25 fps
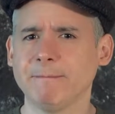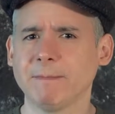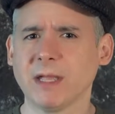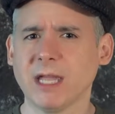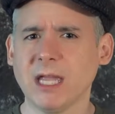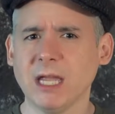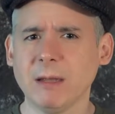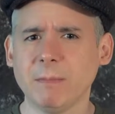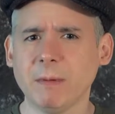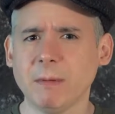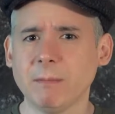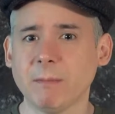
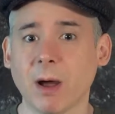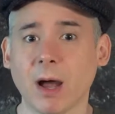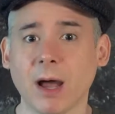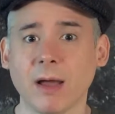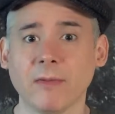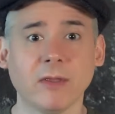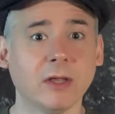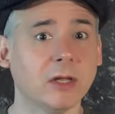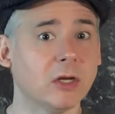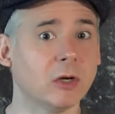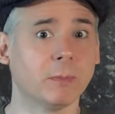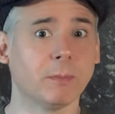keep in
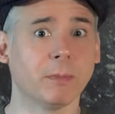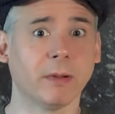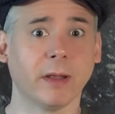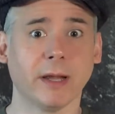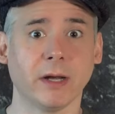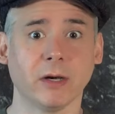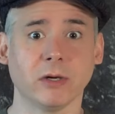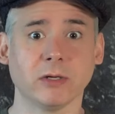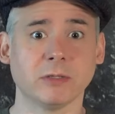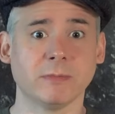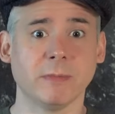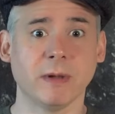mind that your
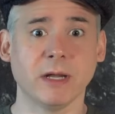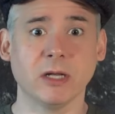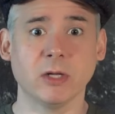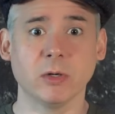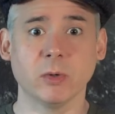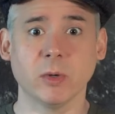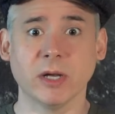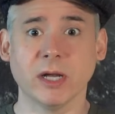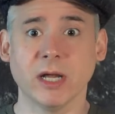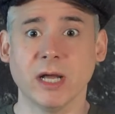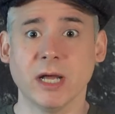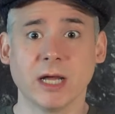players may
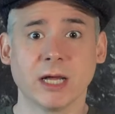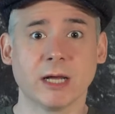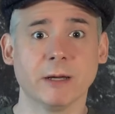do it